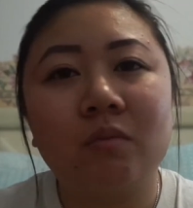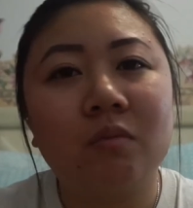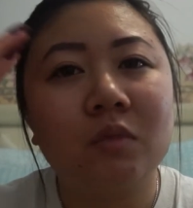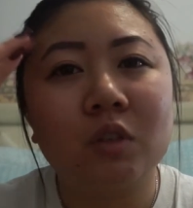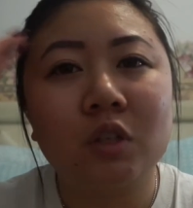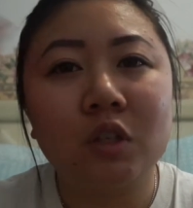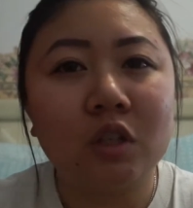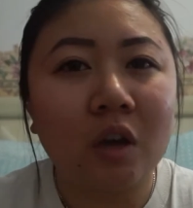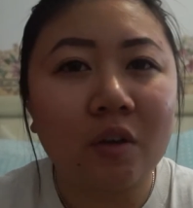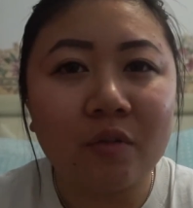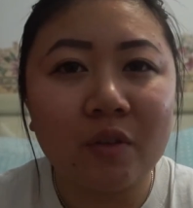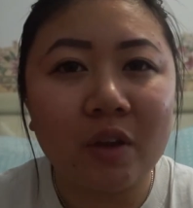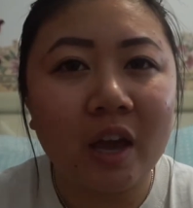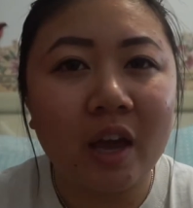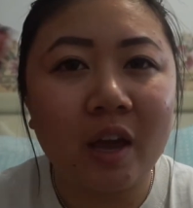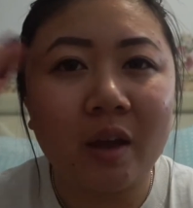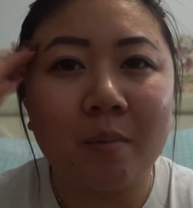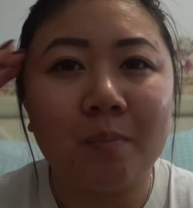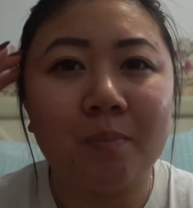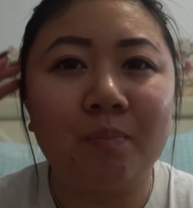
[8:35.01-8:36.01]
stuff
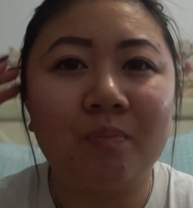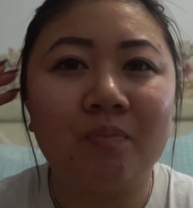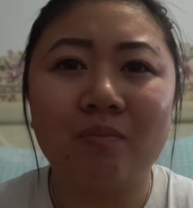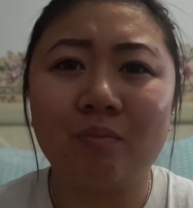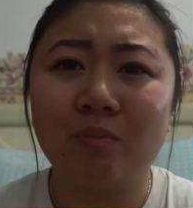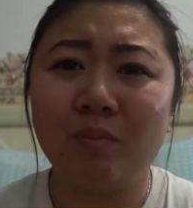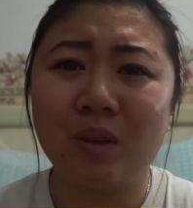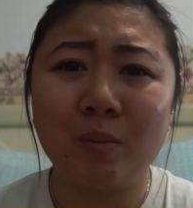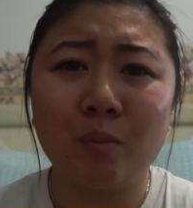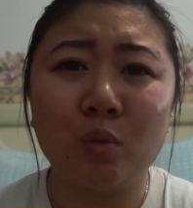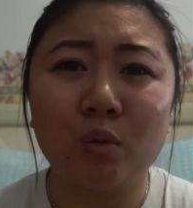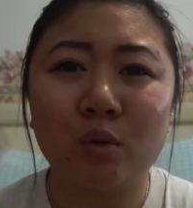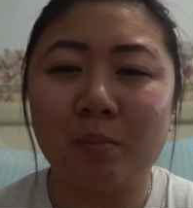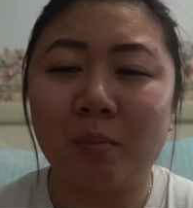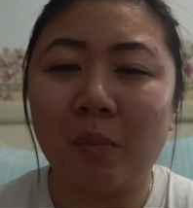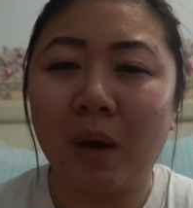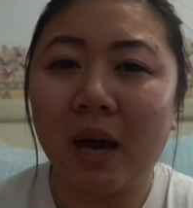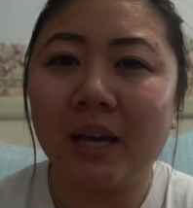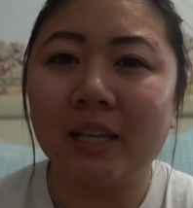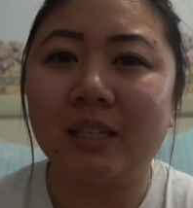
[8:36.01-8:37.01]
in people's
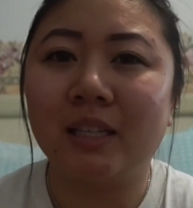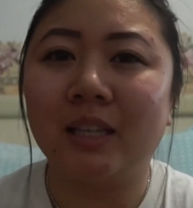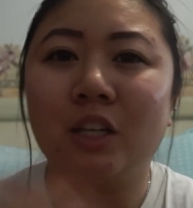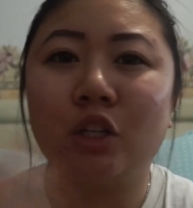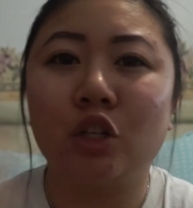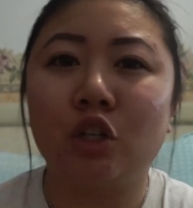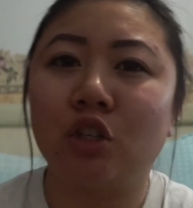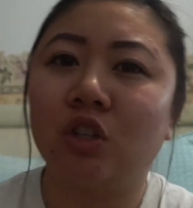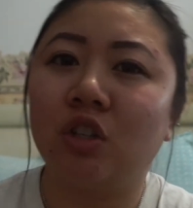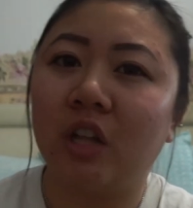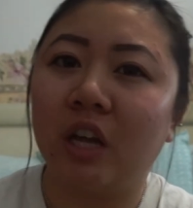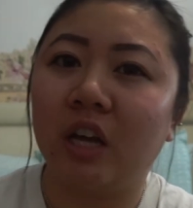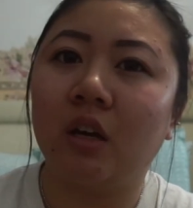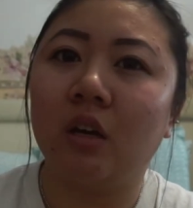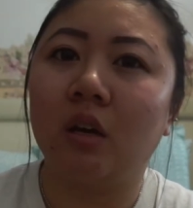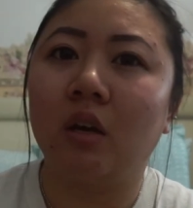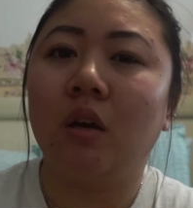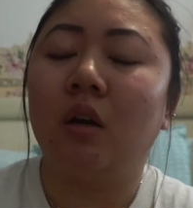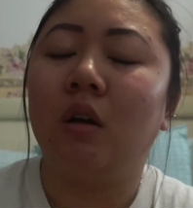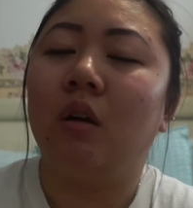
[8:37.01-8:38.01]
minds, and they just think,
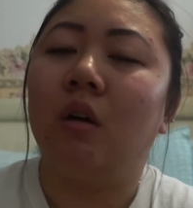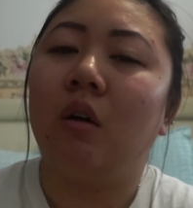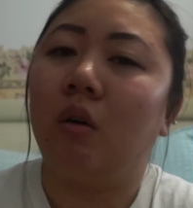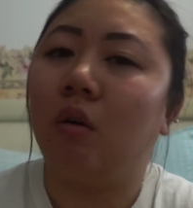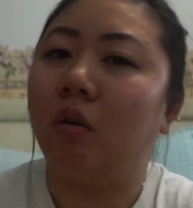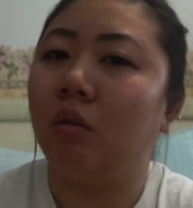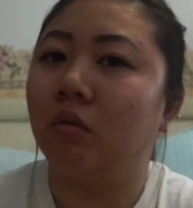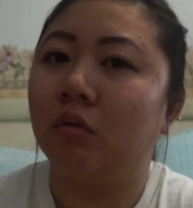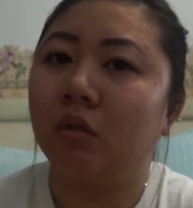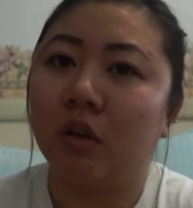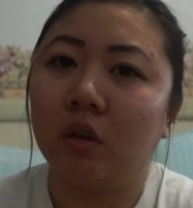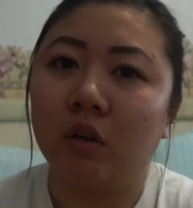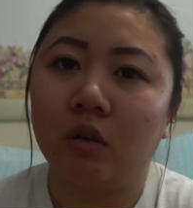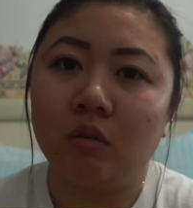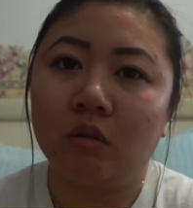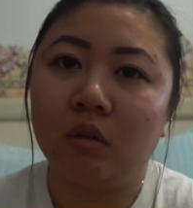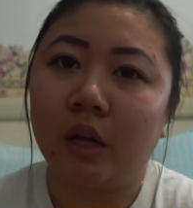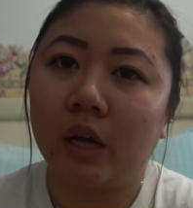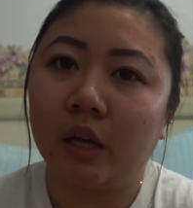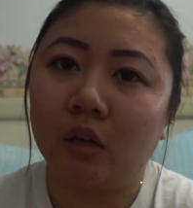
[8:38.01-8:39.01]
oh, you
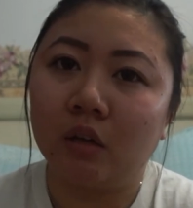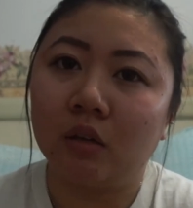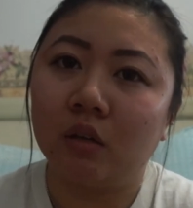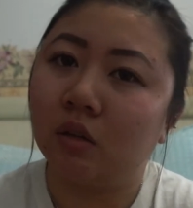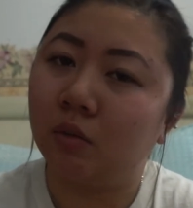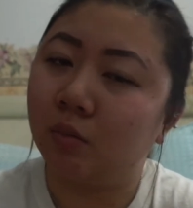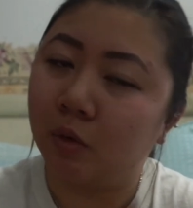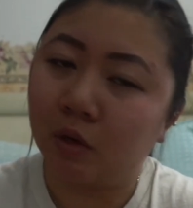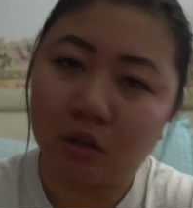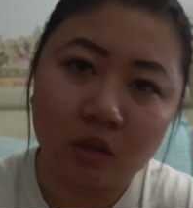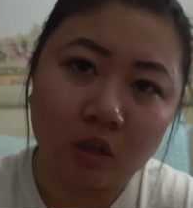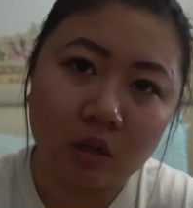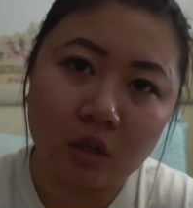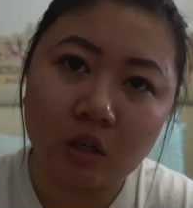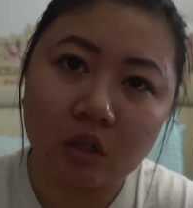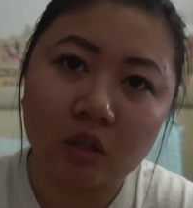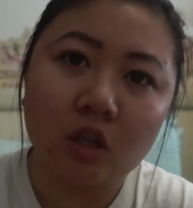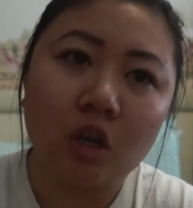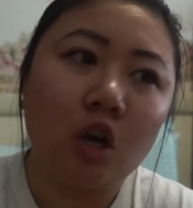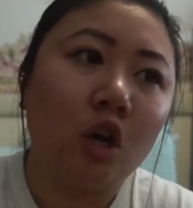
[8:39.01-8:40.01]
know, like this person
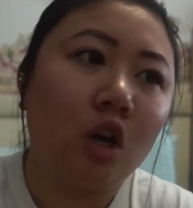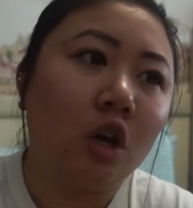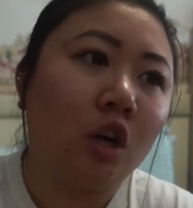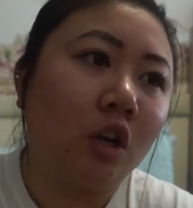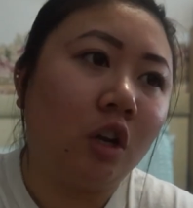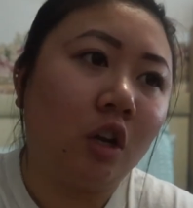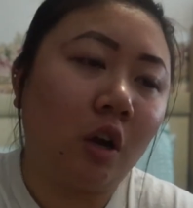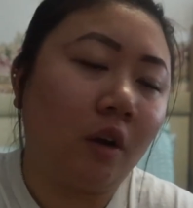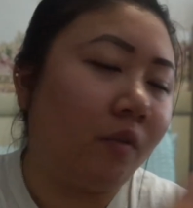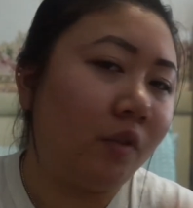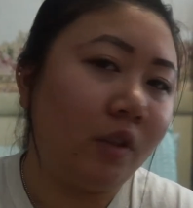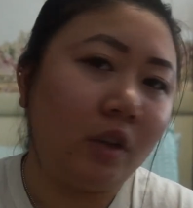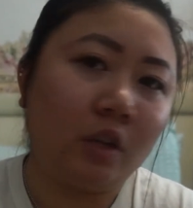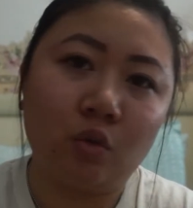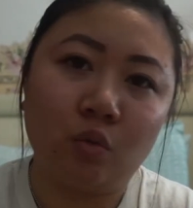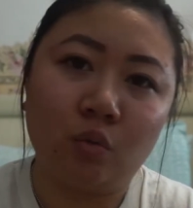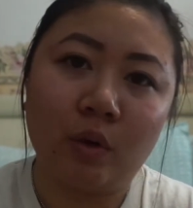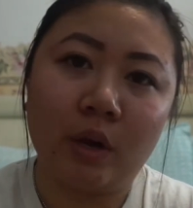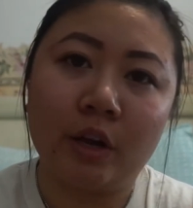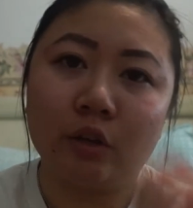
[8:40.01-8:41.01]
is of this
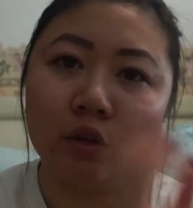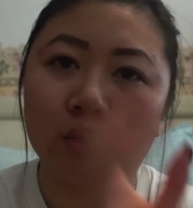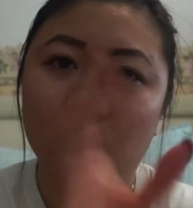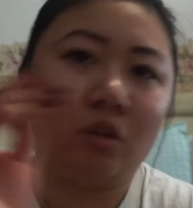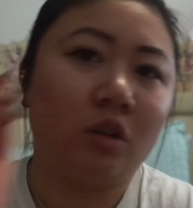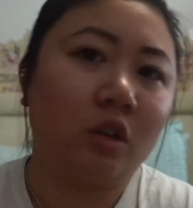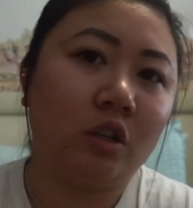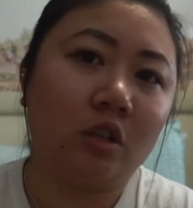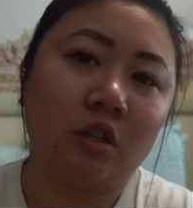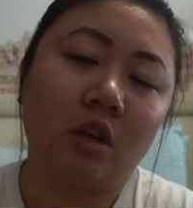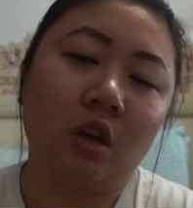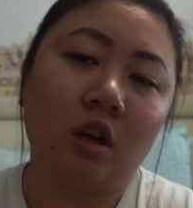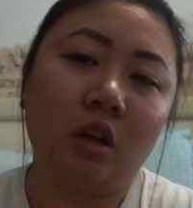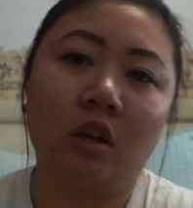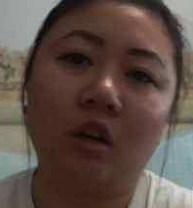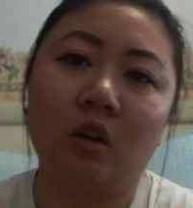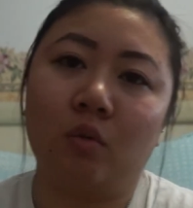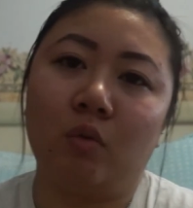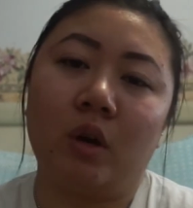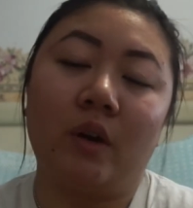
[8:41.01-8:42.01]
race or this
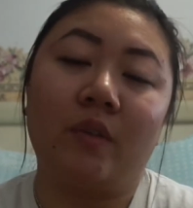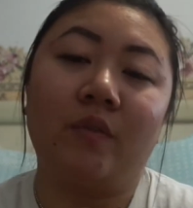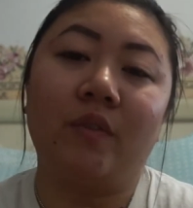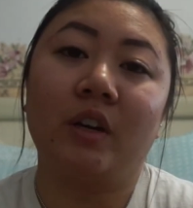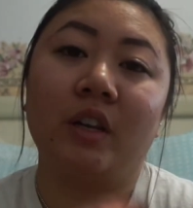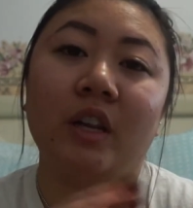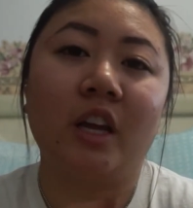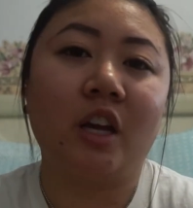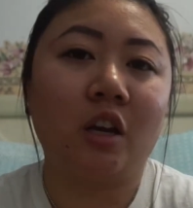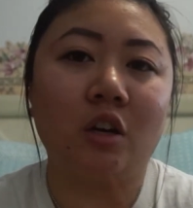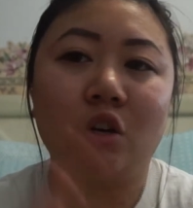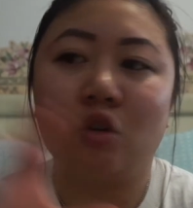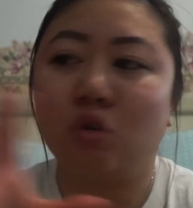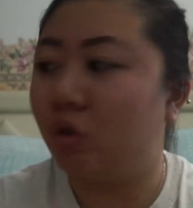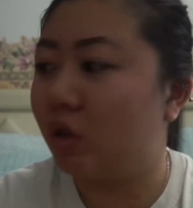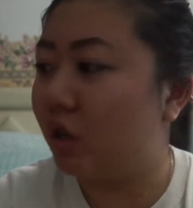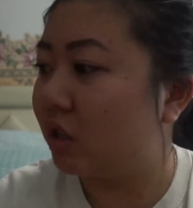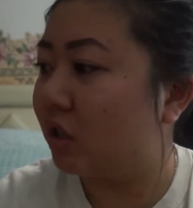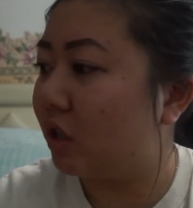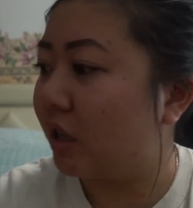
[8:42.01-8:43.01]
color or whatever, they could do
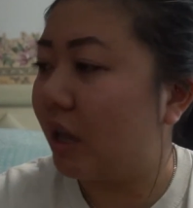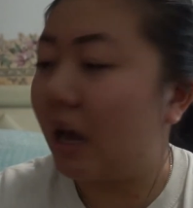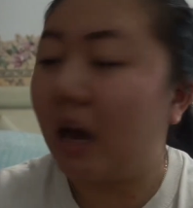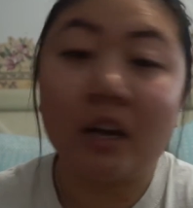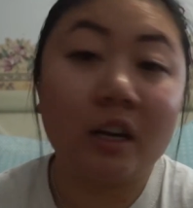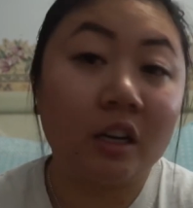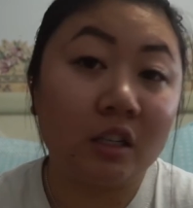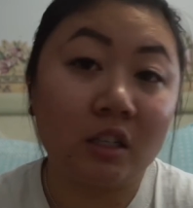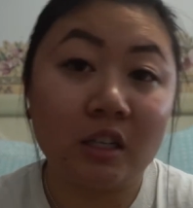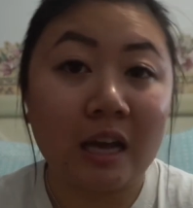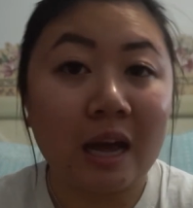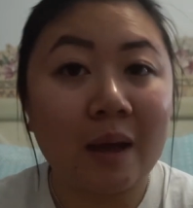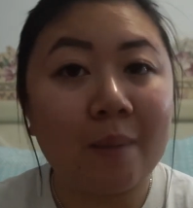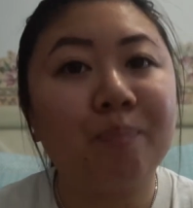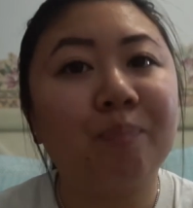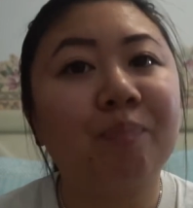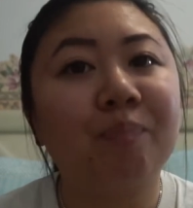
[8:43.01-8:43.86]
this and that and this and that.